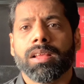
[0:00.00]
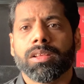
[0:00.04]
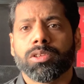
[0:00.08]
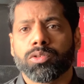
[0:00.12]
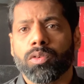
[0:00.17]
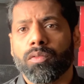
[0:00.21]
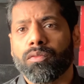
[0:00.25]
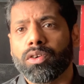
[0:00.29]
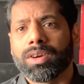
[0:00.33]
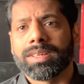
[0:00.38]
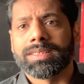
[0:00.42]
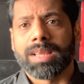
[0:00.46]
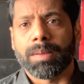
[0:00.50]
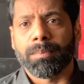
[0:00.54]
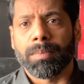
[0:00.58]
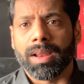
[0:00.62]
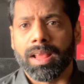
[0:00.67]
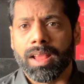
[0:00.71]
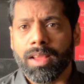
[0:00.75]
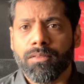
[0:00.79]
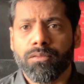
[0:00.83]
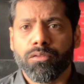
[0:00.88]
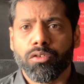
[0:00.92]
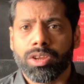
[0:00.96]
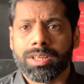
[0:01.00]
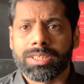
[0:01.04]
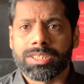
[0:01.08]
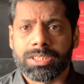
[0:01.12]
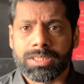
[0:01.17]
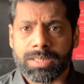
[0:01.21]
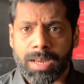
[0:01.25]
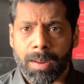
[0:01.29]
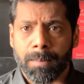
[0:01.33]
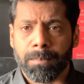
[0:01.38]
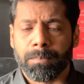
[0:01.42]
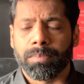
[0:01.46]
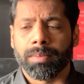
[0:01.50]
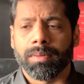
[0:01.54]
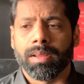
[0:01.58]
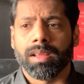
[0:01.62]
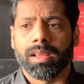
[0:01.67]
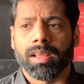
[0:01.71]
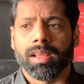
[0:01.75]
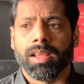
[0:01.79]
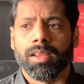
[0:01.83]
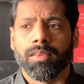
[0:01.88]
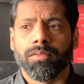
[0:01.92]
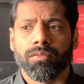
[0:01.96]
So for example, if
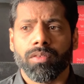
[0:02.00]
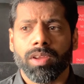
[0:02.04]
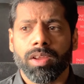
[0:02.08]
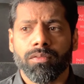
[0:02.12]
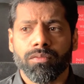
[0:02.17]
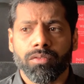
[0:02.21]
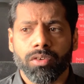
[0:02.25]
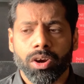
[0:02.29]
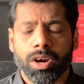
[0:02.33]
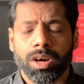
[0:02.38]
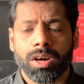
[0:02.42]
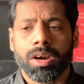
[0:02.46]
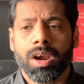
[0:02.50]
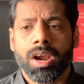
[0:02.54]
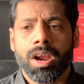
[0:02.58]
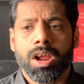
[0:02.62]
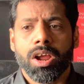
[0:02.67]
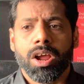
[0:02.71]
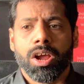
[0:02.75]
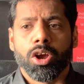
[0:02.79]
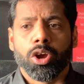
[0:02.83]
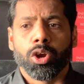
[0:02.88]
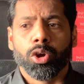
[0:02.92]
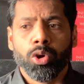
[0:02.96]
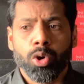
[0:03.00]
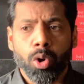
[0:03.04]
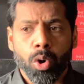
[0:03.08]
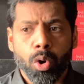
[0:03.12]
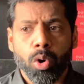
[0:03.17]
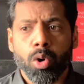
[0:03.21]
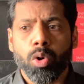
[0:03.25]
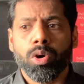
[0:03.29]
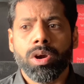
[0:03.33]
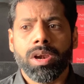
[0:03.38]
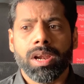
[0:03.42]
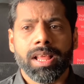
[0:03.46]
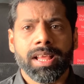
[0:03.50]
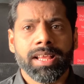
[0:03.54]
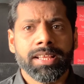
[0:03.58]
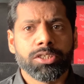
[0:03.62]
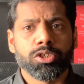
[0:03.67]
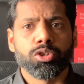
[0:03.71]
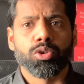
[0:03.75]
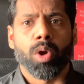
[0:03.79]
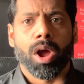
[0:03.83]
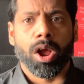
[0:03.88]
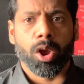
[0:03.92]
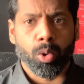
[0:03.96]
your goal
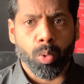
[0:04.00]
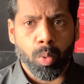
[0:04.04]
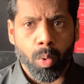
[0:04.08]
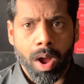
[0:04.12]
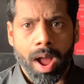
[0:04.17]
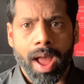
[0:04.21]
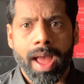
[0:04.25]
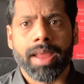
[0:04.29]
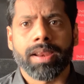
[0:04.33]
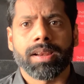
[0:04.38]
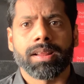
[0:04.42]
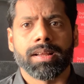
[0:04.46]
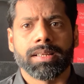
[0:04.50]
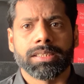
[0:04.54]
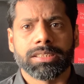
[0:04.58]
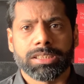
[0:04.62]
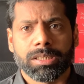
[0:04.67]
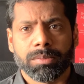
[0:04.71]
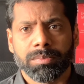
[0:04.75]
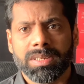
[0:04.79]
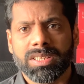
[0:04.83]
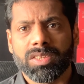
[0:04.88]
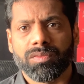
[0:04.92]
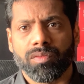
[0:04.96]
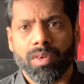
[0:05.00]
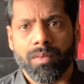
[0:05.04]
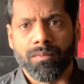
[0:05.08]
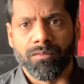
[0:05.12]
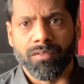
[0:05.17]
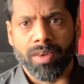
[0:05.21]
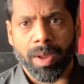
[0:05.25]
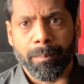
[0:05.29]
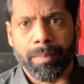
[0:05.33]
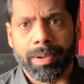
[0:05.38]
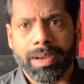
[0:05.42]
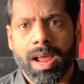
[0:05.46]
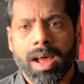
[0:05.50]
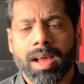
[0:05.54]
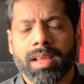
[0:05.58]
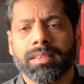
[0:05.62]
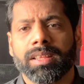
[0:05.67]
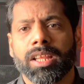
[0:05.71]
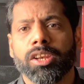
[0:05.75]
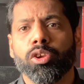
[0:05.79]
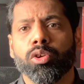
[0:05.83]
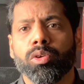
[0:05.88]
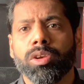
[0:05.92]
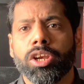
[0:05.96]
is to acquire customers from webinar,
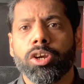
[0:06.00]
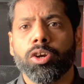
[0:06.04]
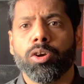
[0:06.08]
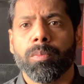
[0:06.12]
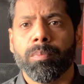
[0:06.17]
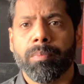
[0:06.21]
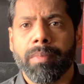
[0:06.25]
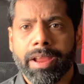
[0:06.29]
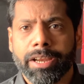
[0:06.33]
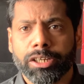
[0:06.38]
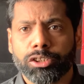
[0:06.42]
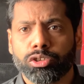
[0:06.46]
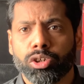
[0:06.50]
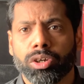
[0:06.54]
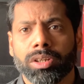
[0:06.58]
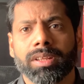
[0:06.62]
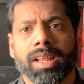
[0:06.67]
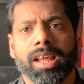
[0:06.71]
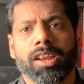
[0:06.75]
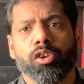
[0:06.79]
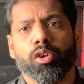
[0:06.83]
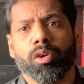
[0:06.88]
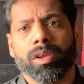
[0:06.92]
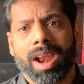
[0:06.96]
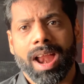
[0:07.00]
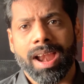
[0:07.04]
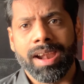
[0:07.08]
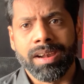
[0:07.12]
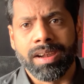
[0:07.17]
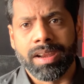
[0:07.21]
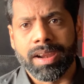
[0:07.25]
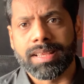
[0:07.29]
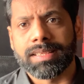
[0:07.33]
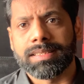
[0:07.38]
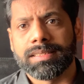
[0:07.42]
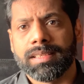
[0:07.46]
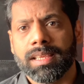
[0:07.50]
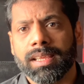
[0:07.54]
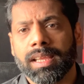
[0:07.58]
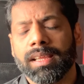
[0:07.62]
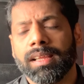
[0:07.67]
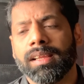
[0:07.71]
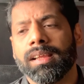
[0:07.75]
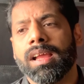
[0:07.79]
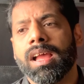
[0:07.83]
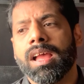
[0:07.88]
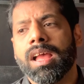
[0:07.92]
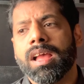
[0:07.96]
then you need to make sure that you're
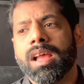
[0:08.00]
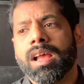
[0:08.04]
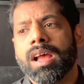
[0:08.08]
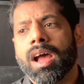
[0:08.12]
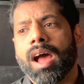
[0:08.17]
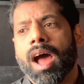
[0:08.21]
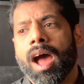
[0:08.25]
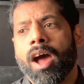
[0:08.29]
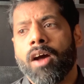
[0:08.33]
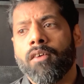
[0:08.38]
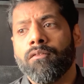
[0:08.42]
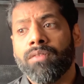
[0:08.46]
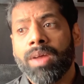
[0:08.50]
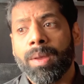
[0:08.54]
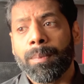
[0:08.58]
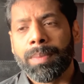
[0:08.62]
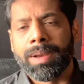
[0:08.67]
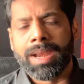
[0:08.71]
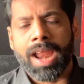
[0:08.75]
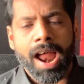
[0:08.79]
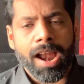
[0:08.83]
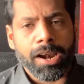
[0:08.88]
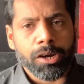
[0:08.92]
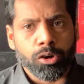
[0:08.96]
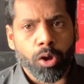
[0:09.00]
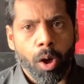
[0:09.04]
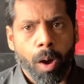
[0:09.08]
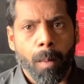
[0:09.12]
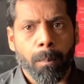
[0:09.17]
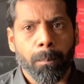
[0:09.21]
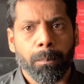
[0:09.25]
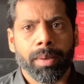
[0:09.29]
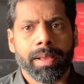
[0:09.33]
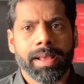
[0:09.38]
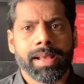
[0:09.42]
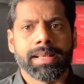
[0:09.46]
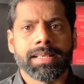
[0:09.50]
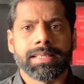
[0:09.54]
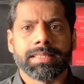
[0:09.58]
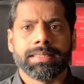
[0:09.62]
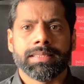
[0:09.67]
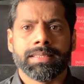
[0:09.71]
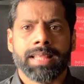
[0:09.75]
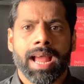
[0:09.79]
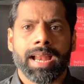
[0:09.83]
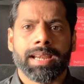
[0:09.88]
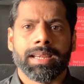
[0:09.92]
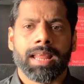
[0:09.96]
addressing webinar topics
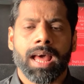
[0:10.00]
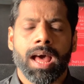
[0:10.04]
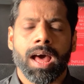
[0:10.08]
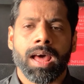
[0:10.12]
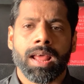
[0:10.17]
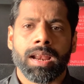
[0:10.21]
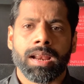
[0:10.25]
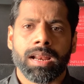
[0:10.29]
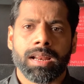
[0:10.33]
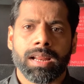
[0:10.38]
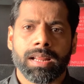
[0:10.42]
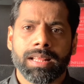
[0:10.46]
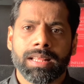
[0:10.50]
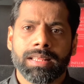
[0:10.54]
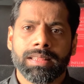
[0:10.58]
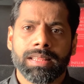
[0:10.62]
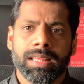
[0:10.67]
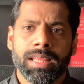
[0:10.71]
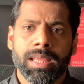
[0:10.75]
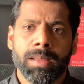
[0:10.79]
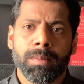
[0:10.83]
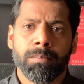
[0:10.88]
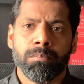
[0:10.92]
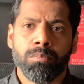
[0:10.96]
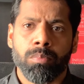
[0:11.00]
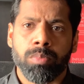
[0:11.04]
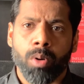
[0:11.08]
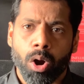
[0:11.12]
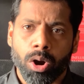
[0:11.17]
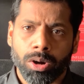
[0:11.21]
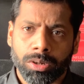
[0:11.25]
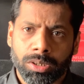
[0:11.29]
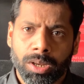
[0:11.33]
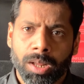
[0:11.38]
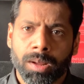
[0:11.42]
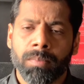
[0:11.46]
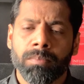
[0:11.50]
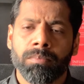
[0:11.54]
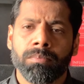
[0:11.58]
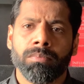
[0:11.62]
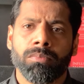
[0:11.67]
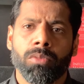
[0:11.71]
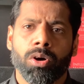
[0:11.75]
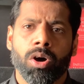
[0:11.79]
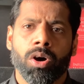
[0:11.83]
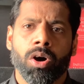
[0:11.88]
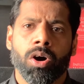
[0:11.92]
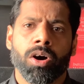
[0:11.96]
that are in the
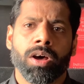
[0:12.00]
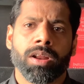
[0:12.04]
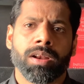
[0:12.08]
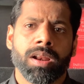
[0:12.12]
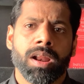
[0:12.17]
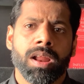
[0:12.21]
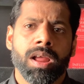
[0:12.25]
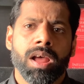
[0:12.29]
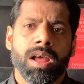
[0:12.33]
bottom or